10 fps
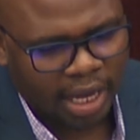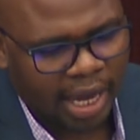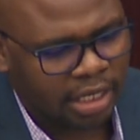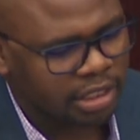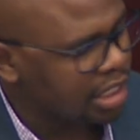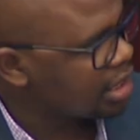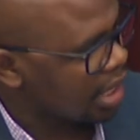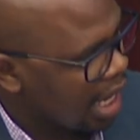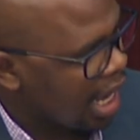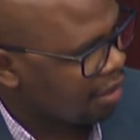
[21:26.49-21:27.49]
and
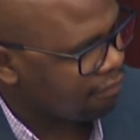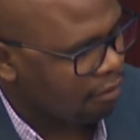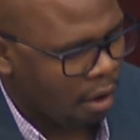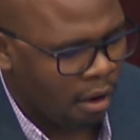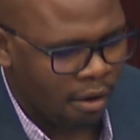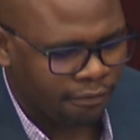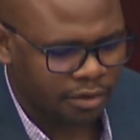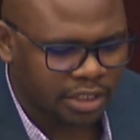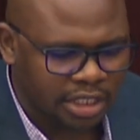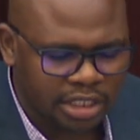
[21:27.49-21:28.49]
disregard of
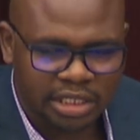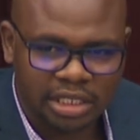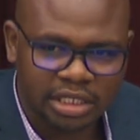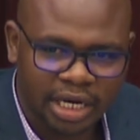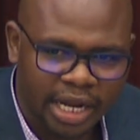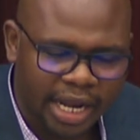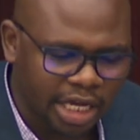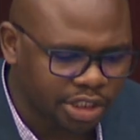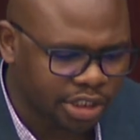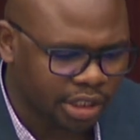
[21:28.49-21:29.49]
citizens'
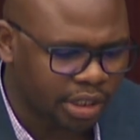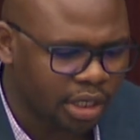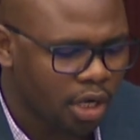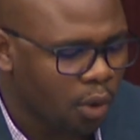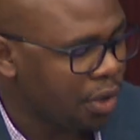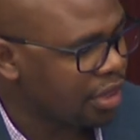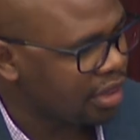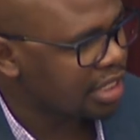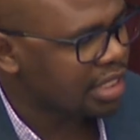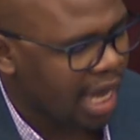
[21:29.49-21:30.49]
relation
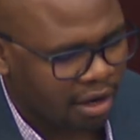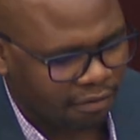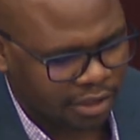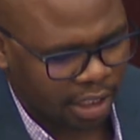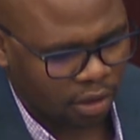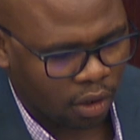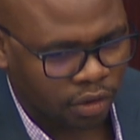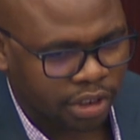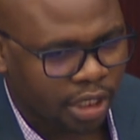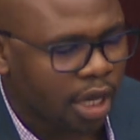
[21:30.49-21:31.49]
with this kind of
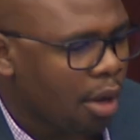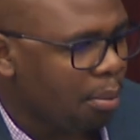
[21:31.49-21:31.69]
technology.